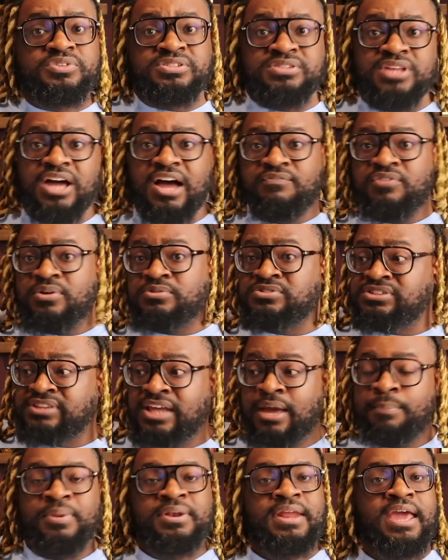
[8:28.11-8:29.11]
stuff and
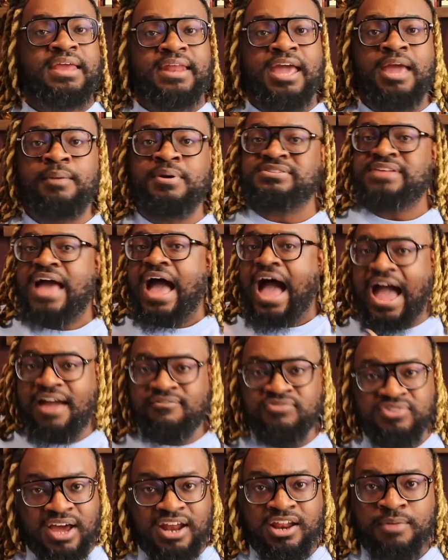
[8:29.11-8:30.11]
stamping their name, because
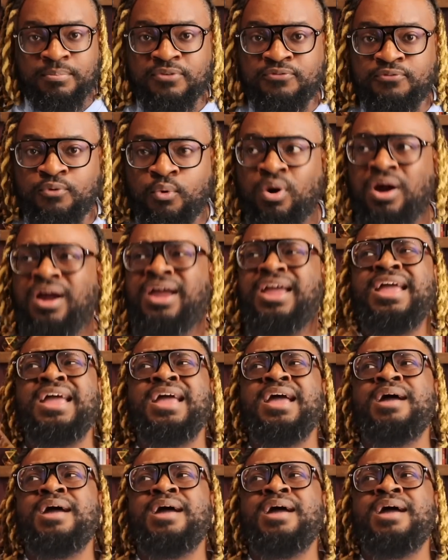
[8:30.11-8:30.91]
I've done it before.